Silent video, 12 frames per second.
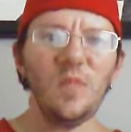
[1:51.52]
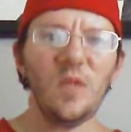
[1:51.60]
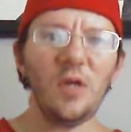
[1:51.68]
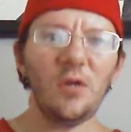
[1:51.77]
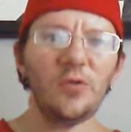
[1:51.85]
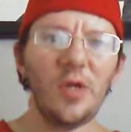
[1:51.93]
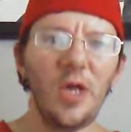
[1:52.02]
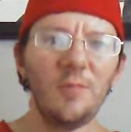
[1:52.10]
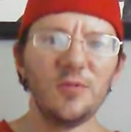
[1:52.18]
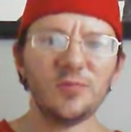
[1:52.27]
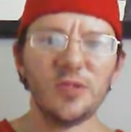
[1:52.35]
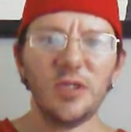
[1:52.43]
other
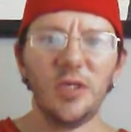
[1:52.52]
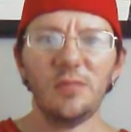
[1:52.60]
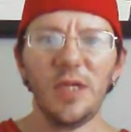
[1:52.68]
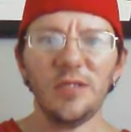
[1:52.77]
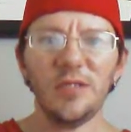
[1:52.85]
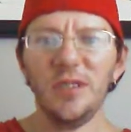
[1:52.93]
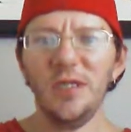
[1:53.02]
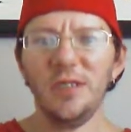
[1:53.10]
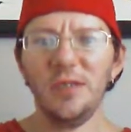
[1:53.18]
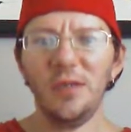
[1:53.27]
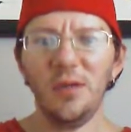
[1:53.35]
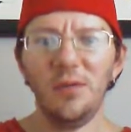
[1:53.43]
albums that come like that,
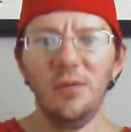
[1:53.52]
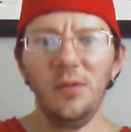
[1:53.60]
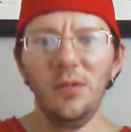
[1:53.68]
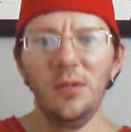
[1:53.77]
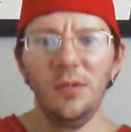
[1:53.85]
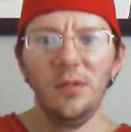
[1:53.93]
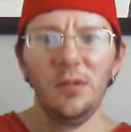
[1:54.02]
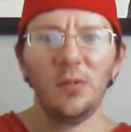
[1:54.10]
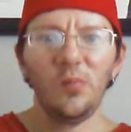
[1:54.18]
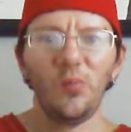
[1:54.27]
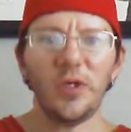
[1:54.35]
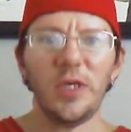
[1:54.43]

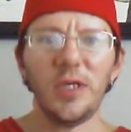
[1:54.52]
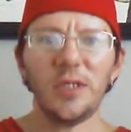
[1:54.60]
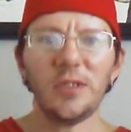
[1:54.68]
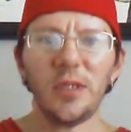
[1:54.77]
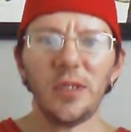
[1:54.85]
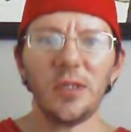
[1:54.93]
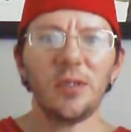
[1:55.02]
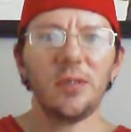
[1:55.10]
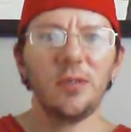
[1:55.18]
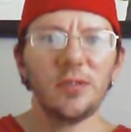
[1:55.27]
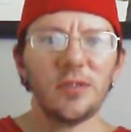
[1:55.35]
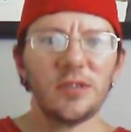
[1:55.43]
we'll get into
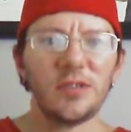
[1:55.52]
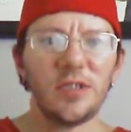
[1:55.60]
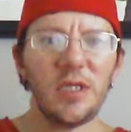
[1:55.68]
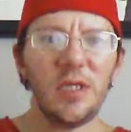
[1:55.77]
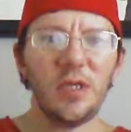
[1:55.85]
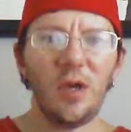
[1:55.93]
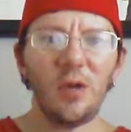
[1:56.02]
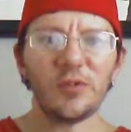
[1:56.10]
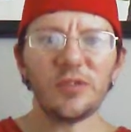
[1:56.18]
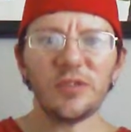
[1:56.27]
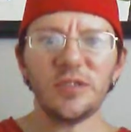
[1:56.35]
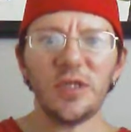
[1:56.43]
CD
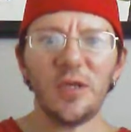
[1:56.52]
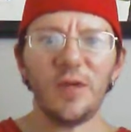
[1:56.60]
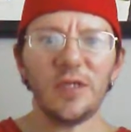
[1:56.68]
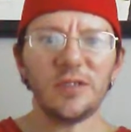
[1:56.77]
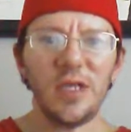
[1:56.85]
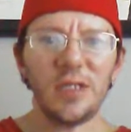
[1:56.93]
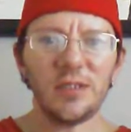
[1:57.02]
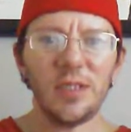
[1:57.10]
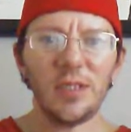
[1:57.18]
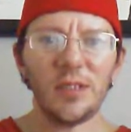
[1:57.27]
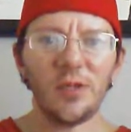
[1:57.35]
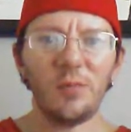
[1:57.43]
covers and stuff like that and
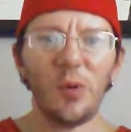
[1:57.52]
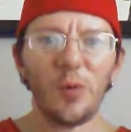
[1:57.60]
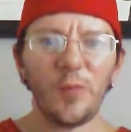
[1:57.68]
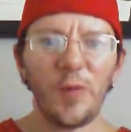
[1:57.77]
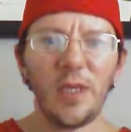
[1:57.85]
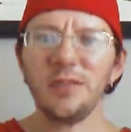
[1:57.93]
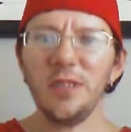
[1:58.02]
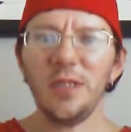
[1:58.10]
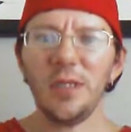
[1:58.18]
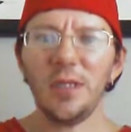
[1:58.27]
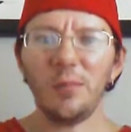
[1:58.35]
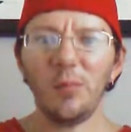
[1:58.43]
get a little more
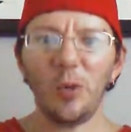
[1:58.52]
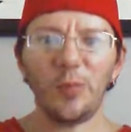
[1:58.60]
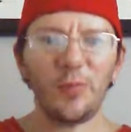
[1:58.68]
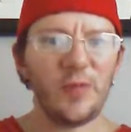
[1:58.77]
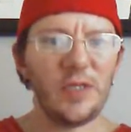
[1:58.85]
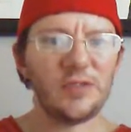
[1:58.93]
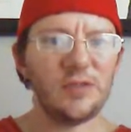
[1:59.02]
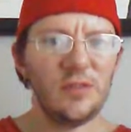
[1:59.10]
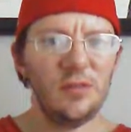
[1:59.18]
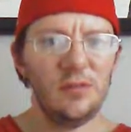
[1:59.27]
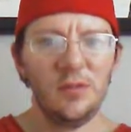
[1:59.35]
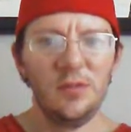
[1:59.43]
fancy, a little more
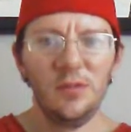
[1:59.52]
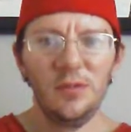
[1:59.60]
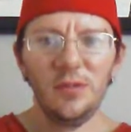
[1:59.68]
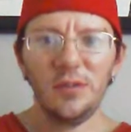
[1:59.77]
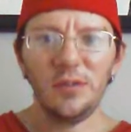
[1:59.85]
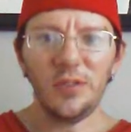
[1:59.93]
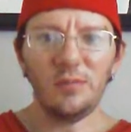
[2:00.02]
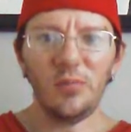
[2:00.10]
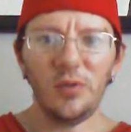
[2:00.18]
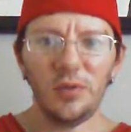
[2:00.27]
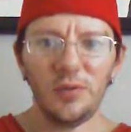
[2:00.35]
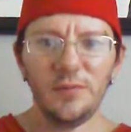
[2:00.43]
professional, a little
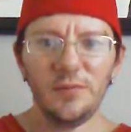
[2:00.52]
more